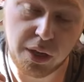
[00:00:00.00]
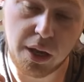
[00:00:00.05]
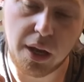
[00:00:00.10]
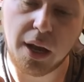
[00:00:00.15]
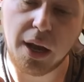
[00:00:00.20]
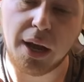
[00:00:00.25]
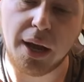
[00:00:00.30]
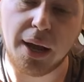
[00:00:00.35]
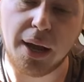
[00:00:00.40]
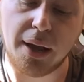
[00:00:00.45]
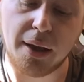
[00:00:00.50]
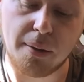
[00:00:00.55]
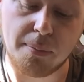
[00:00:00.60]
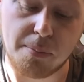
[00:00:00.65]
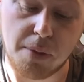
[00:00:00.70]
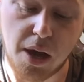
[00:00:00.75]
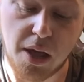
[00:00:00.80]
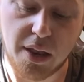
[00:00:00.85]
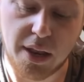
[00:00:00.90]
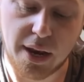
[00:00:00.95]
Um,
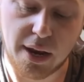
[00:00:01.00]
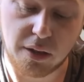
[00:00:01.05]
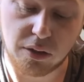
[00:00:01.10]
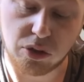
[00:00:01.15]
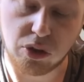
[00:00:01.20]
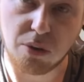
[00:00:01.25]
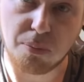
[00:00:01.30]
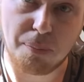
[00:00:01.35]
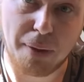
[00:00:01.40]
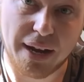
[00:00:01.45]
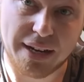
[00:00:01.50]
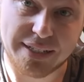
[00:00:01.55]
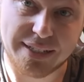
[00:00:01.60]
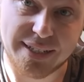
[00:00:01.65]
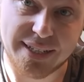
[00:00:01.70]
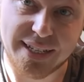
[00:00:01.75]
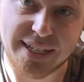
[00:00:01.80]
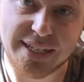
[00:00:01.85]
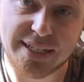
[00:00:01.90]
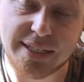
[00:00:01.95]
and then I'll come back to
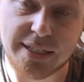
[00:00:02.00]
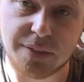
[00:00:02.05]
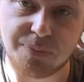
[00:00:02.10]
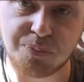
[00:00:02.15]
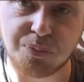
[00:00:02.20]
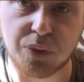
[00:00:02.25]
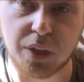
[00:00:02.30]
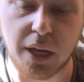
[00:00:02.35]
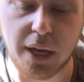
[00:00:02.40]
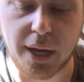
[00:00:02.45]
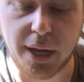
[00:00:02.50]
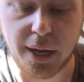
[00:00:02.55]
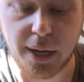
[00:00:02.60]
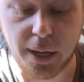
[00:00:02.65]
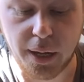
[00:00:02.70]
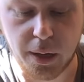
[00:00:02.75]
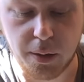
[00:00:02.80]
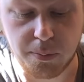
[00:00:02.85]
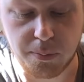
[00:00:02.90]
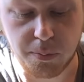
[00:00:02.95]
this
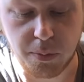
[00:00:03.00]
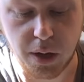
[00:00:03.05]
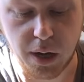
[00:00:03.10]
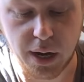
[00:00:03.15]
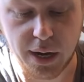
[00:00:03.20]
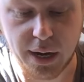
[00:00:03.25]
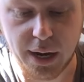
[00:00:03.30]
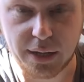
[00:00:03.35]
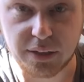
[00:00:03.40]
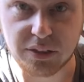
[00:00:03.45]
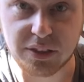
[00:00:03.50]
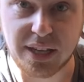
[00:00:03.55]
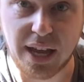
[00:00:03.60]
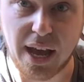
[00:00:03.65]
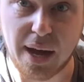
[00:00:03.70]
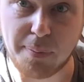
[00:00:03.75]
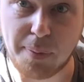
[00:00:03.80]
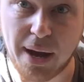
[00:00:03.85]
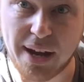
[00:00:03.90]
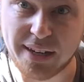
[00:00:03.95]
um, and I'll
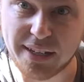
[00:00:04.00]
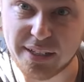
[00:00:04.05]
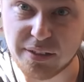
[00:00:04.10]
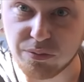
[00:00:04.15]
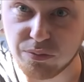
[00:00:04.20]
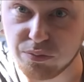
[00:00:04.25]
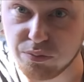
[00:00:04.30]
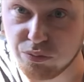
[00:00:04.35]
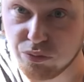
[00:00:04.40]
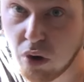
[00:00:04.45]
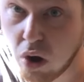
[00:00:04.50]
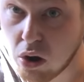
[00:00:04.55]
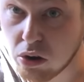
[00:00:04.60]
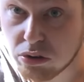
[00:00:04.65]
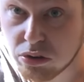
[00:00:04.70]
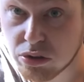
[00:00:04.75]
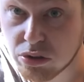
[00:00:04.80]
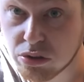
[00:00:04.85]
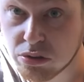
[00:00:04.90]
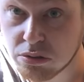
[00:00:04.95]
start adding
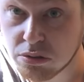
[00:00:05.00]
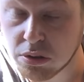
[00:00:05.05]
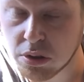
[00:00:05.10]
rocks.